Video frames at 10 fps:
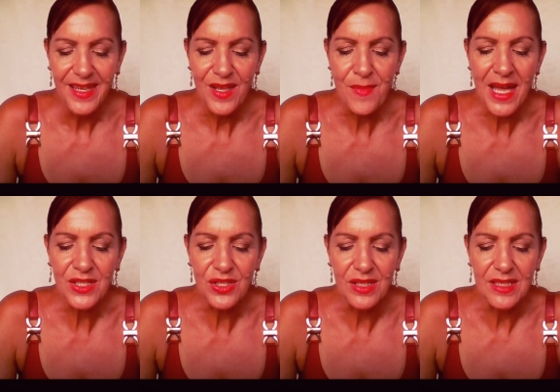
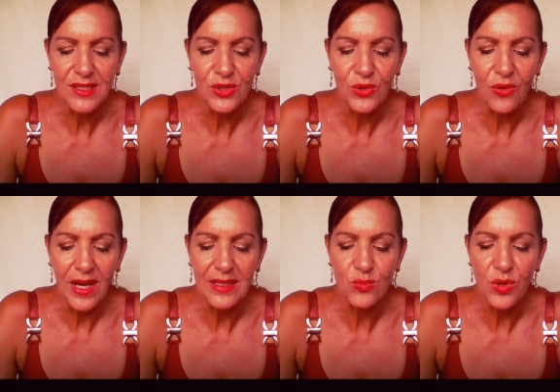Imagine these two
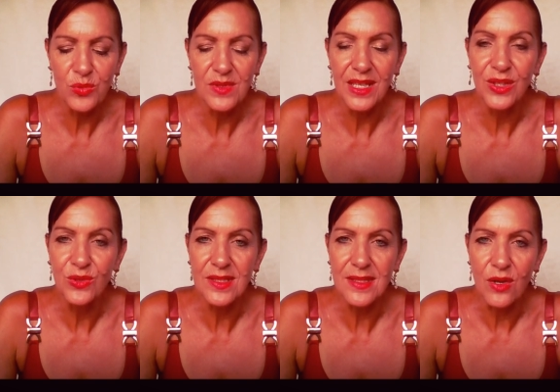cranes represent your
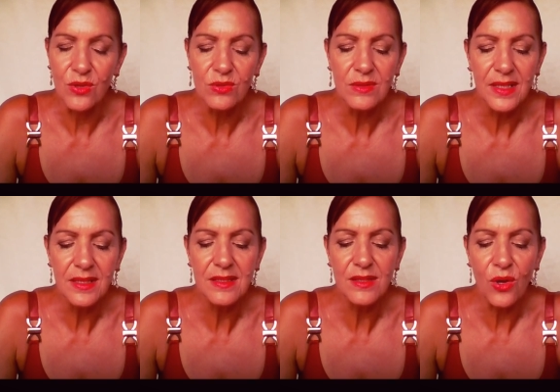soul and
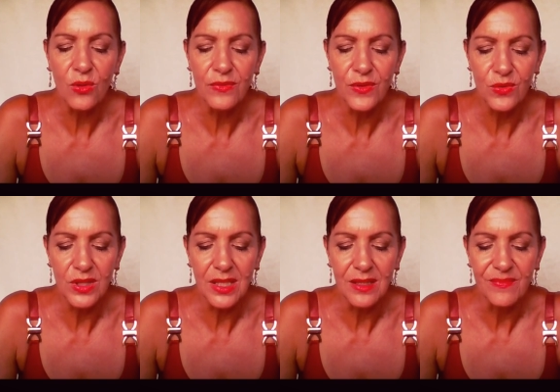the soul of Kuan
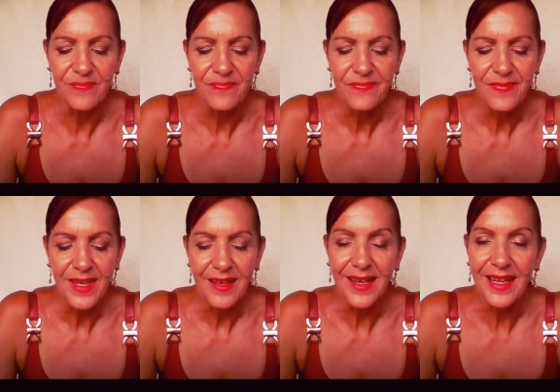Yin.
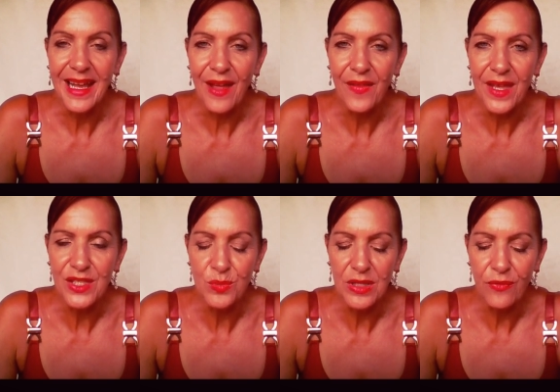Allow there
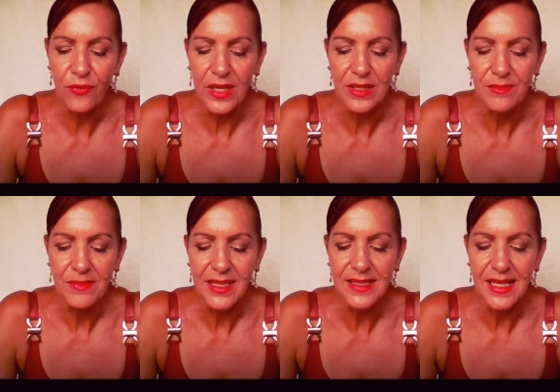to be
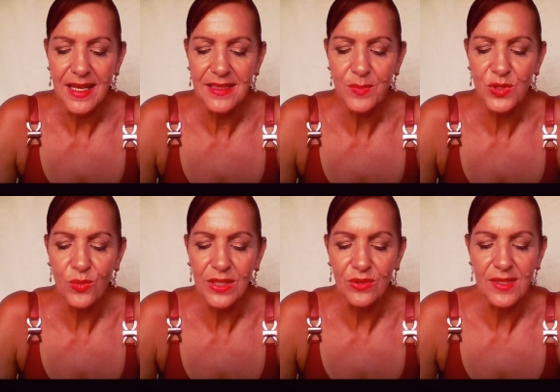freedom and dance
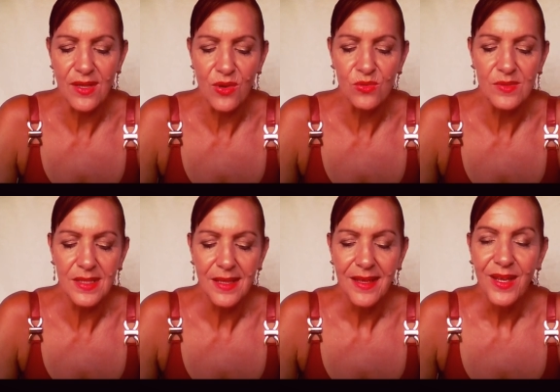between your souls.
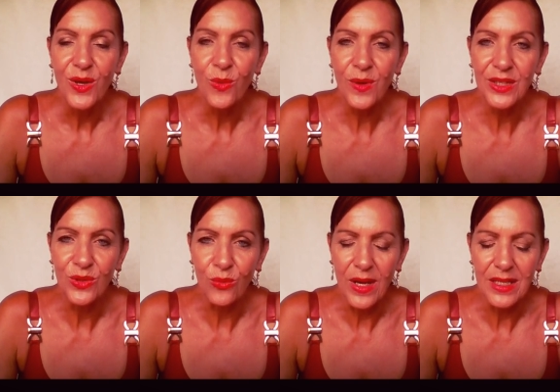When
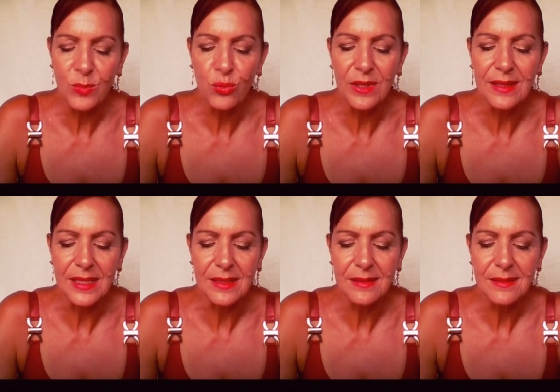you're ready, breathe
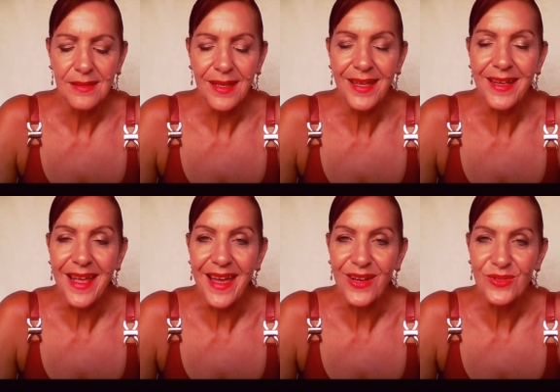in and
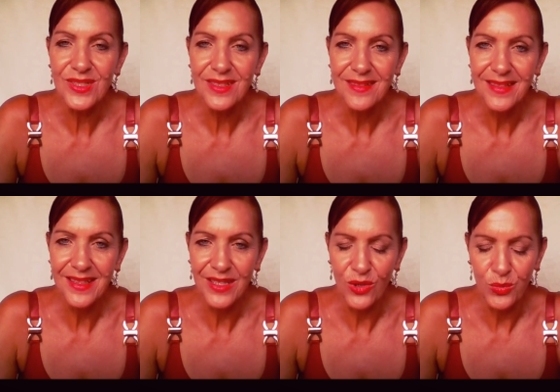out,
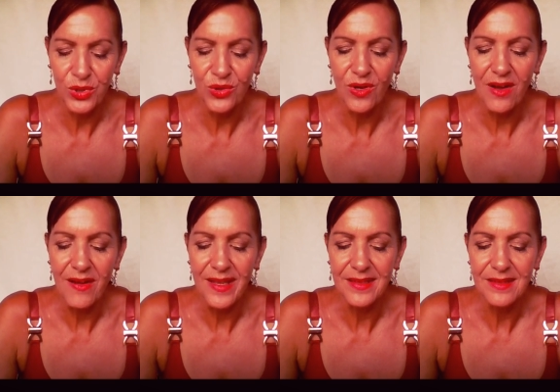and then open your
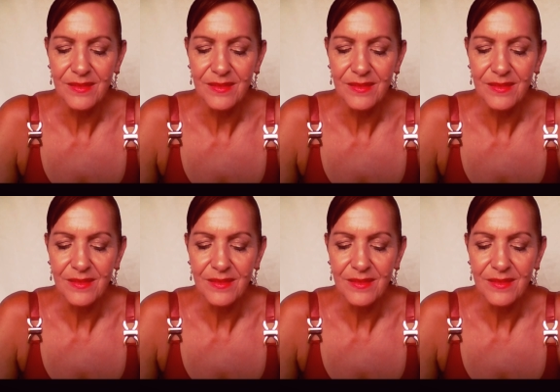eyes.